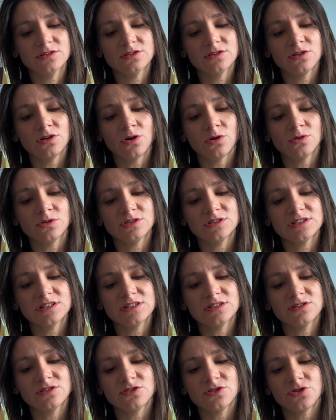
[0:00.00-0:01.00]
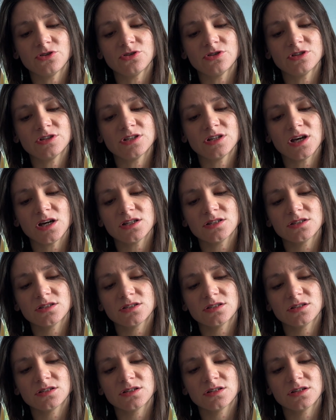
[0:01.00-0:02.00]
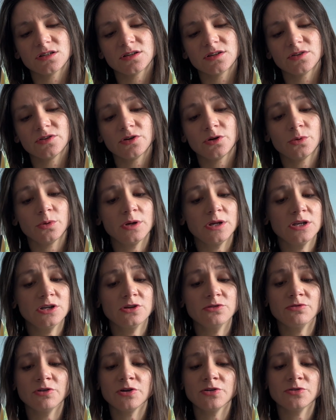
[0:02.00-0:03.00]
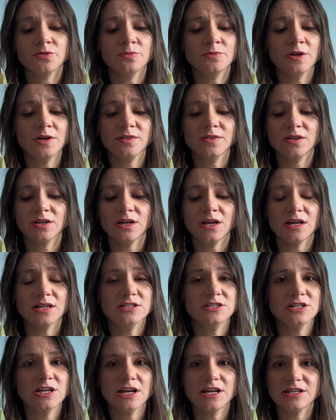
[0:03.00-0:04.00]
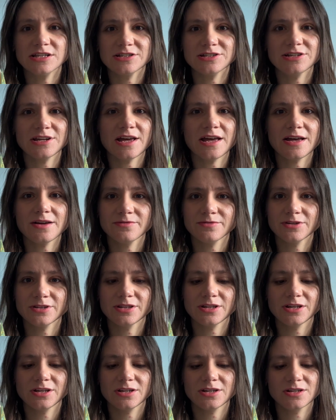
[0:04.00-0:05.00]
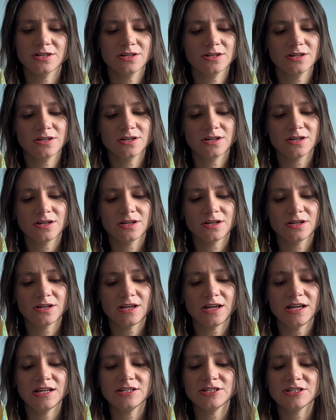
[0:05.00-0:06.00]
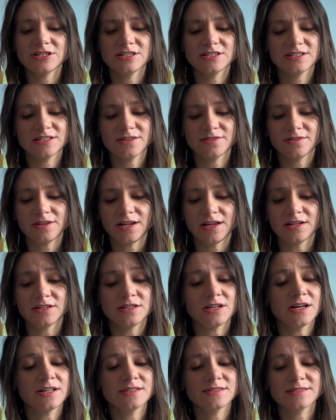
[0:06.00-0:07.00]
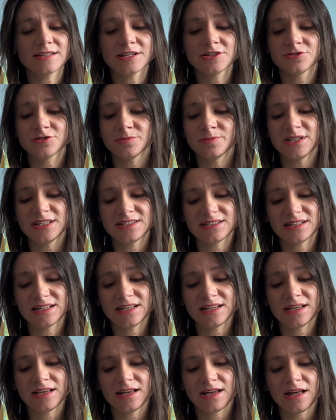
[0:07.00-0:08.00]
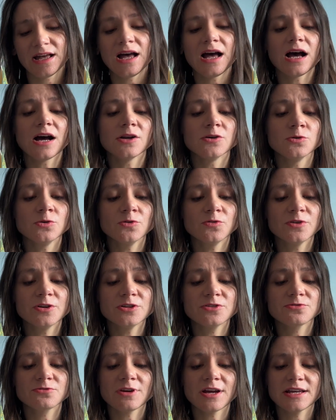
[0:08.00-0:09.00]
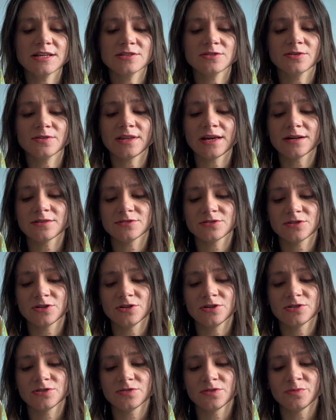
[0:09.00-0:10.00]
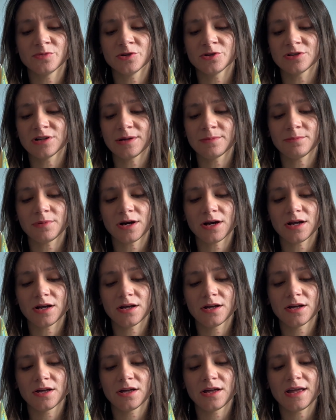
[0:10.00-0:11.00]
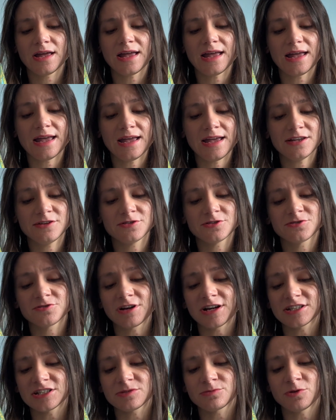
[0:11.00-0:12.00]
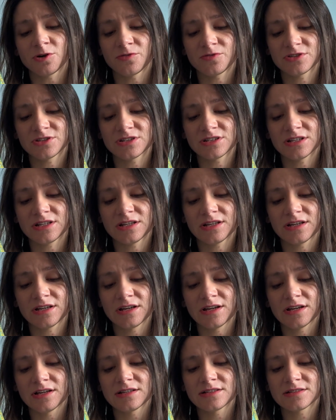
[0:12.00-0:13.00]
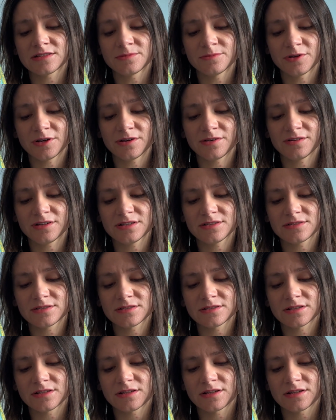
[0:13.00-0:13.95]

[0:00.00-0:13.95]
long since turned to dust. The queen who rose from nothing and changed everything. Ancient Assyria, 9th century BC. An orphan is raised on the outskirts of a brutal empire. Heir to a tragic prophecy, Cimaris